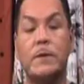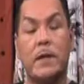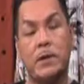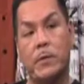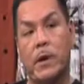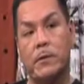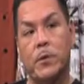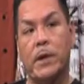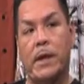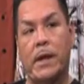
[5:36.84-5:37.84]
was actually when I was
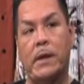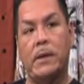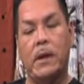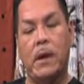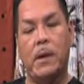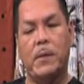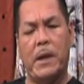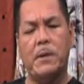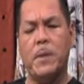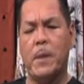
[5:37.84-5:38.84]
already in, um, mm-hmm.
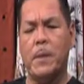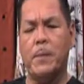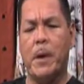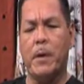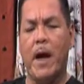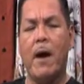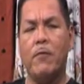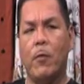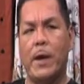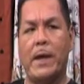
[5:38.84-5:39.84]
and I was probably about
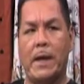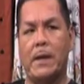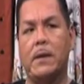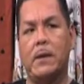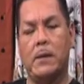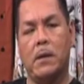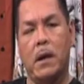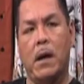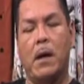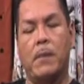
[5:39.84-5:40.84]
halfway in
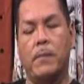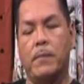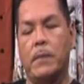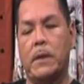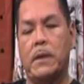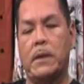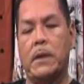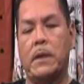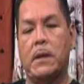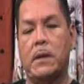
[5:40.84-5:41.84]
um,
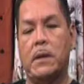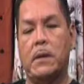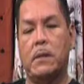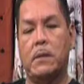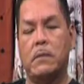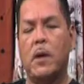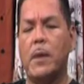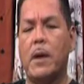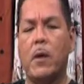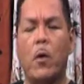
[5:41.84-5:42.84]
the no,
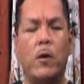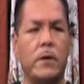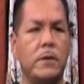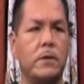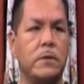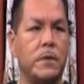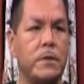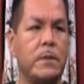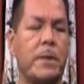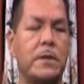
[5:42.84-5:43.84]
about a quarter into
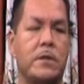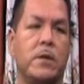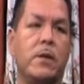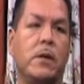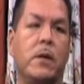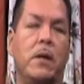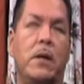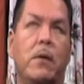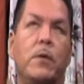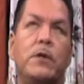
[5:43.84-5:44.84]
the semester. Mm-hmm.
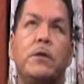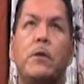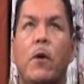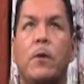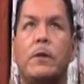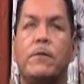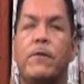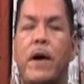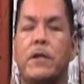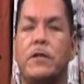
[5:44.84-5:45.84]
When you go into
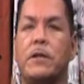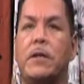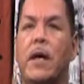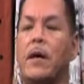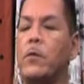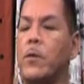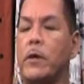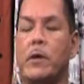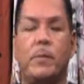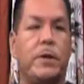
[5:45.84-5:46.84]
fashion, they
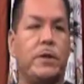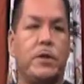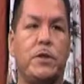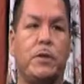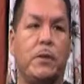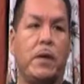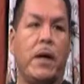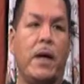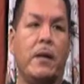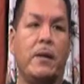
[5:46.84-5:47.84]
really push you,
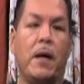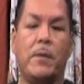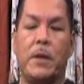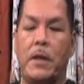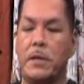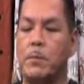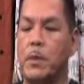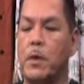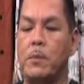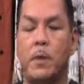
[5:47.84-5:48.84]
and I mean it's
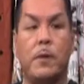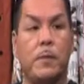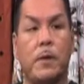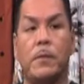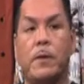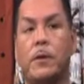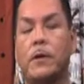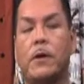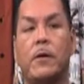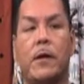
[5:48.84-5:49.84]
boom, boom, boom. You
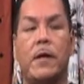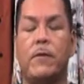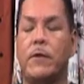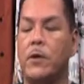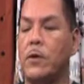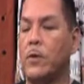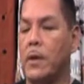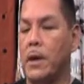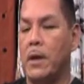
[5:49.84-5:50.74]
you know they give you,